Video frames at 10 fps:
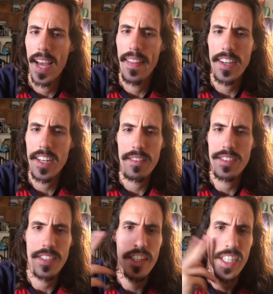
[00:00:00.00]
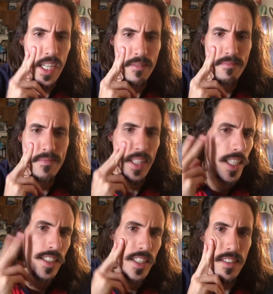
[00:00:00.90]
And then you never see her again. And
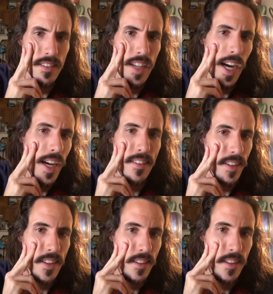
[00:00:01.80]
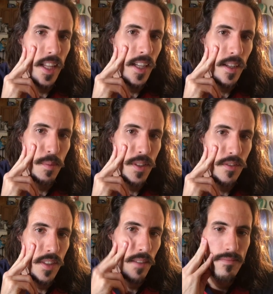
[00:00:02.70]
then she just dies at the end of
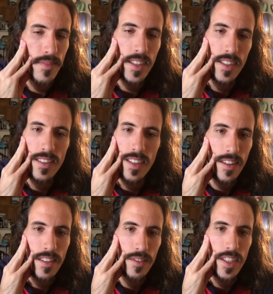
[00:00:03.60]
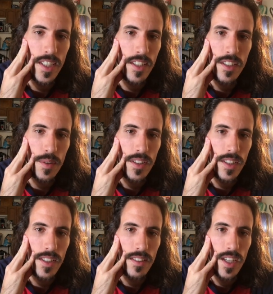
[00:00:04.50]
episode 10. Nothing really to do with
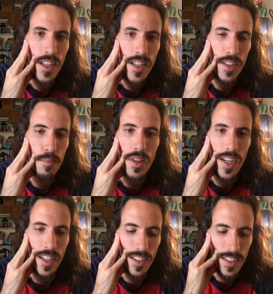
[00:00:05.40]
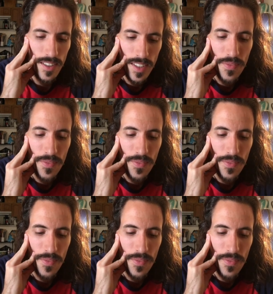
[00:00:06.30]
this plot at all.